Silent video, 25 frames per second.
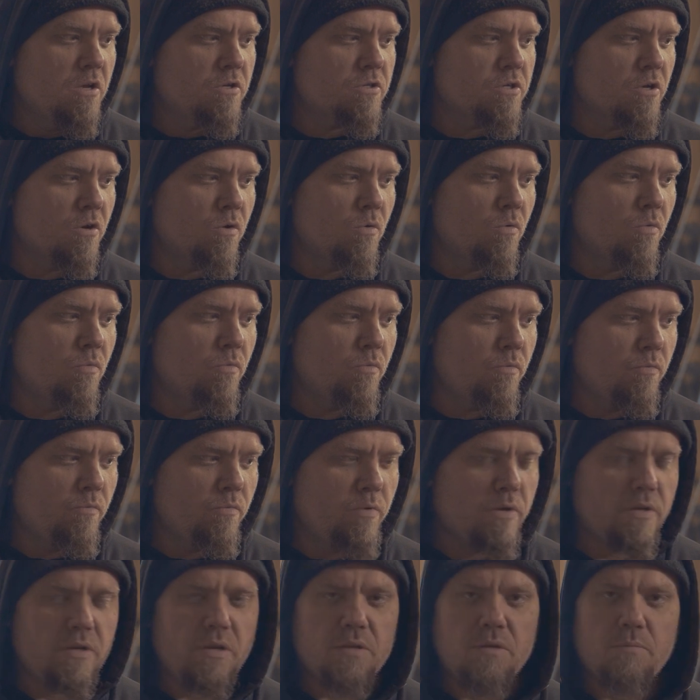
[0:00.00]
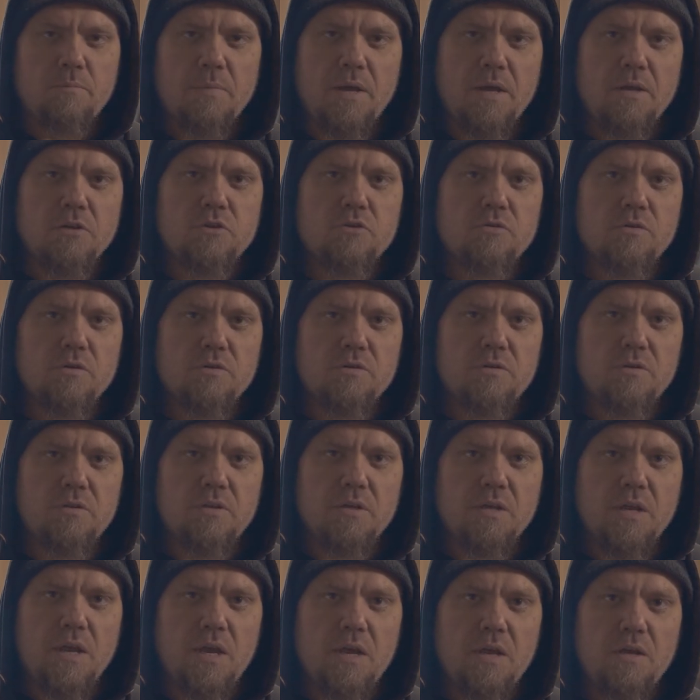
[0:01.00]
So we did the main structure
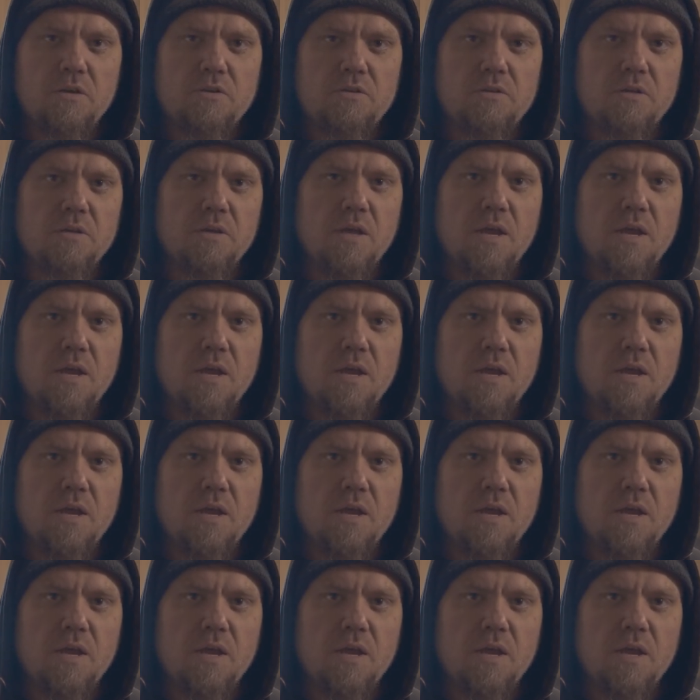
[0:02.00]
of the cage